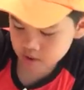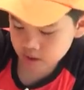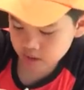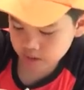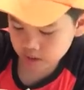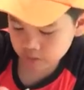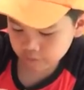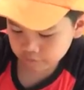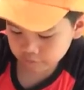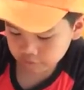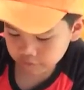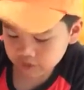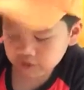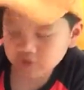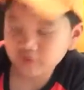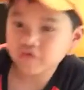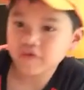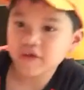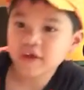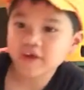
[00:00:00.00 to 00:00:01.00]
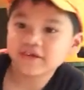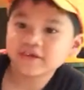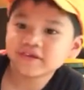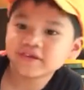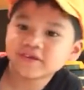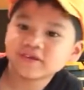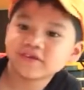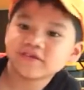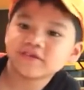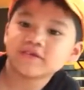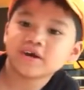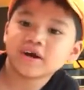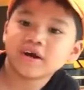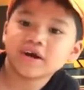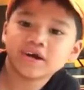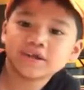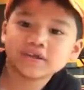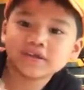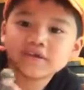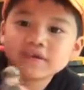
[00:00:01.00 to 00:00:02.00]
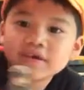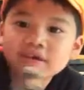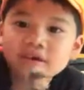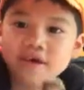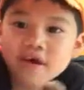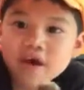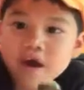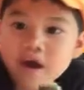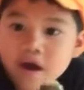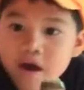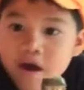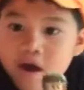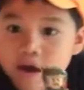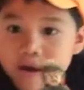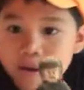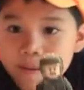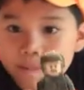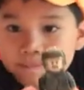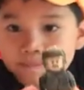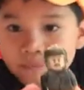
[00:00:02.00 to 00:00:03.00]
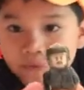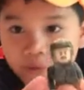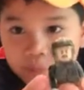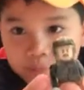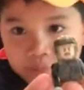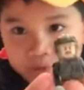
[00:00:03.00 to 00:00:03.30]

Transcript: at the first face, he's got a